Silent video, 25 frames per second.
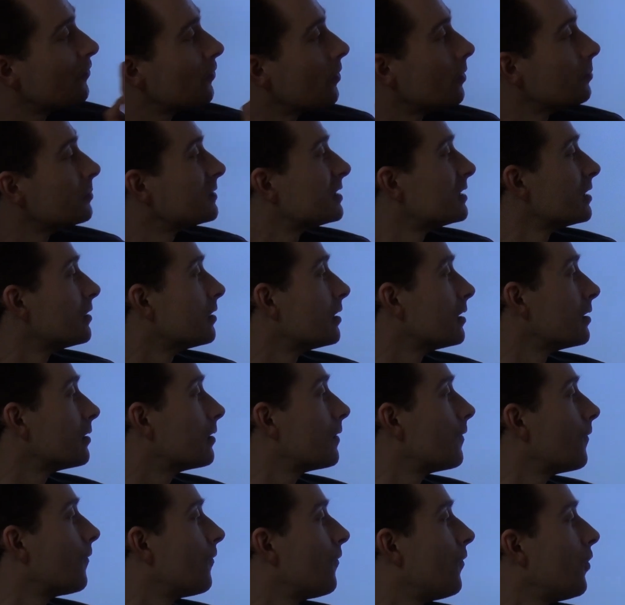from the
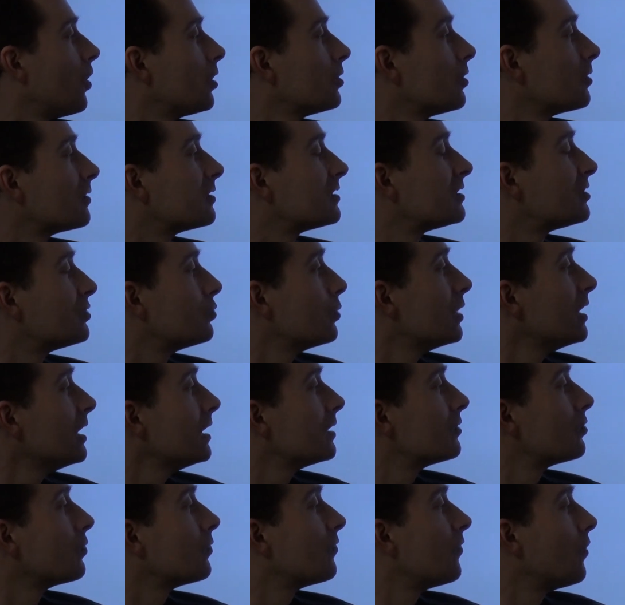
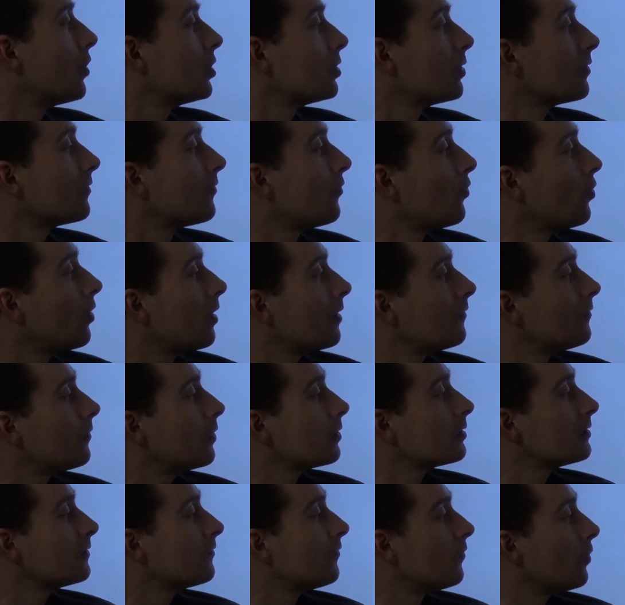4.3 to
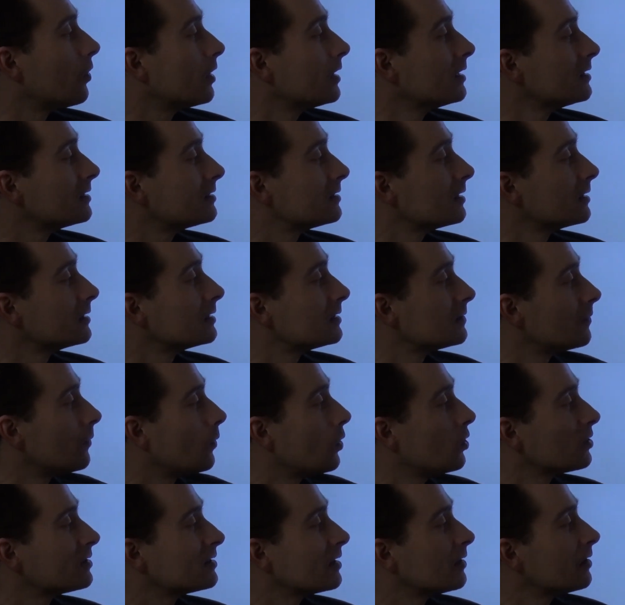4.4, for instance,
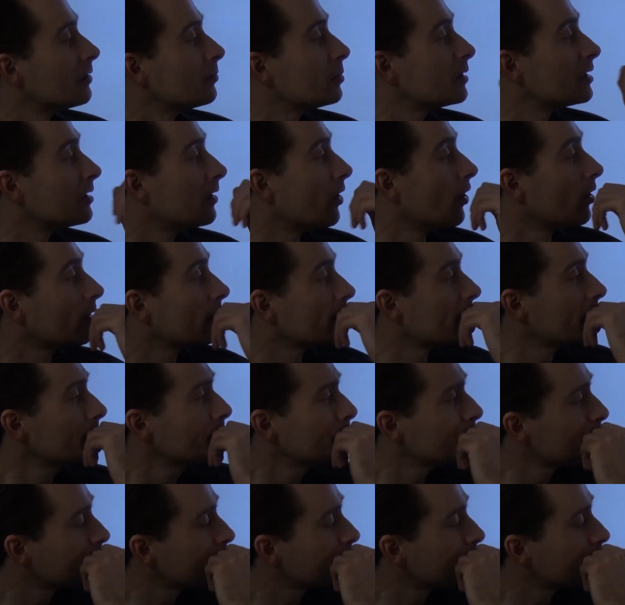was a little bit longer.